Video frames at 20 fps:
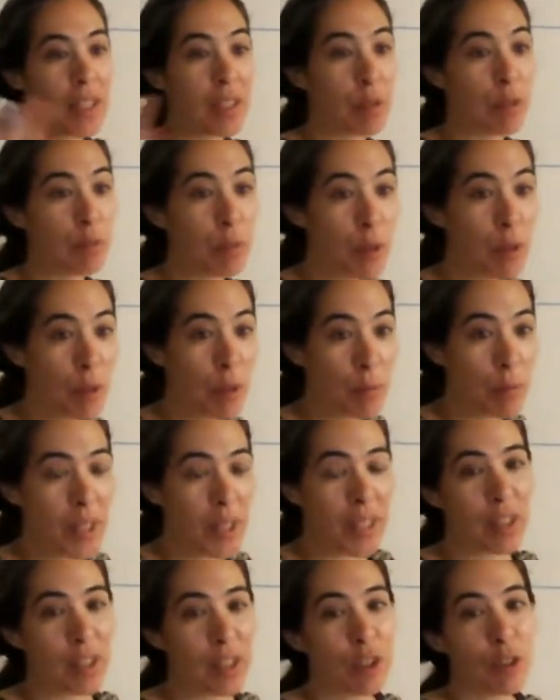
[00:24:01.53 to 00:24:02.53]
even more
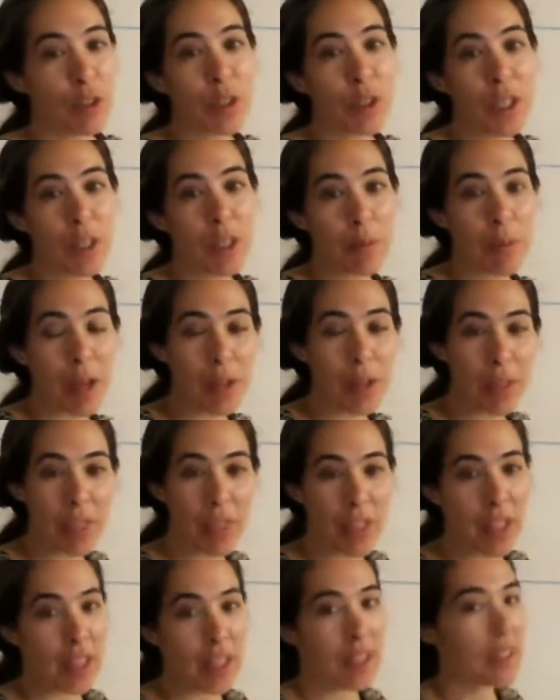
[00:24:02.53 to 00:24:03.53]
money learning about
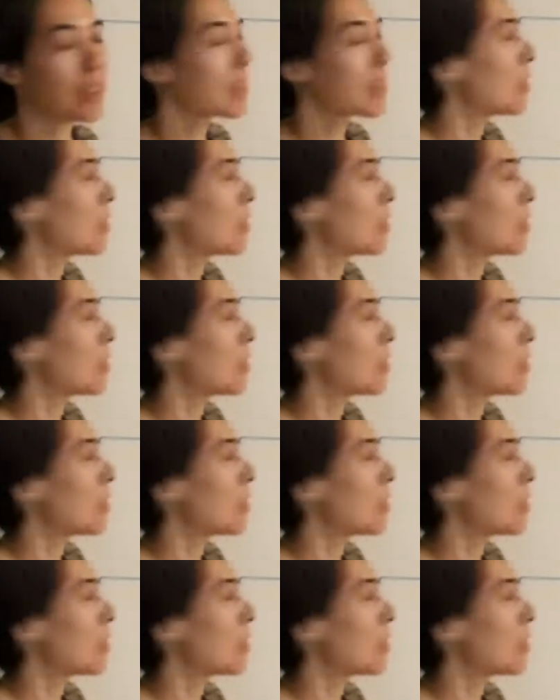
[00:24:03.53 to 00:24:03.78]
things,